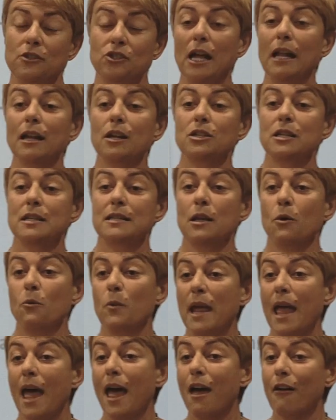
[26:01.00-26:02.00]
the challenges
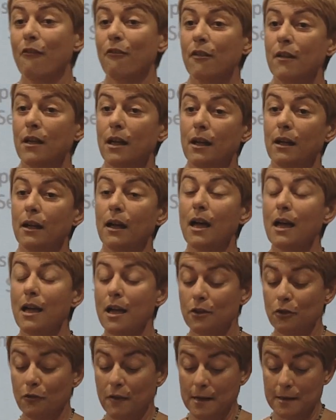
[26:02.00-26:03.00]
that we have
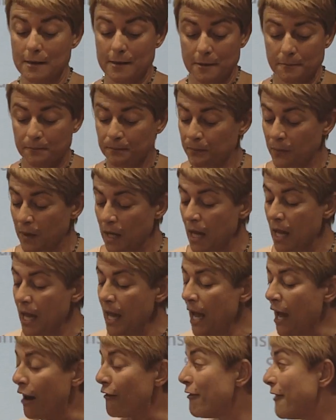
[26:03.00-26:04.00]
ahead of us.
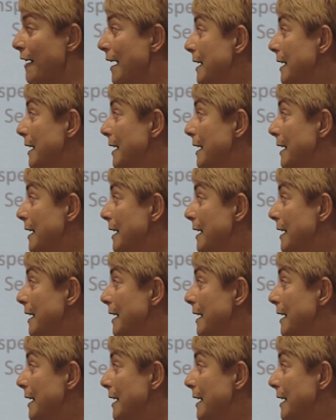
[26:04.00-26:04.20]
And